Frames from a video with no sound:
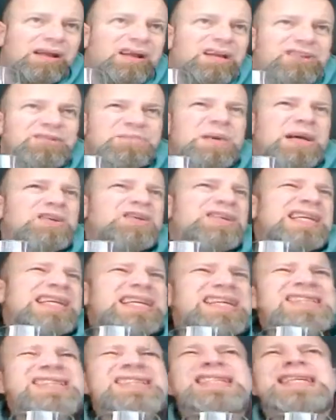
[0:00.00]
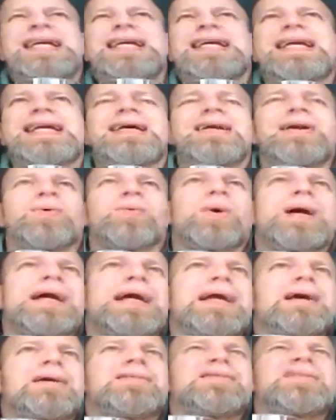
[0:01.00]
suppose it is zingy in a
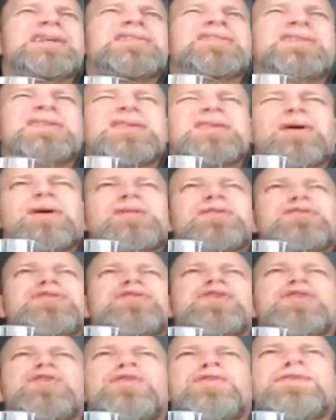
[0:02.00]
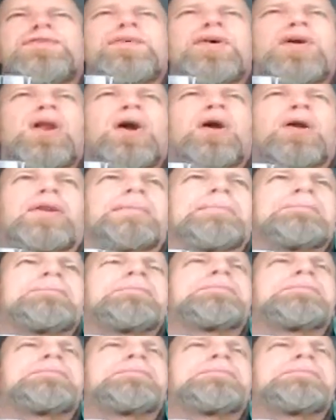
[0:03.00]
way. It's not too full on.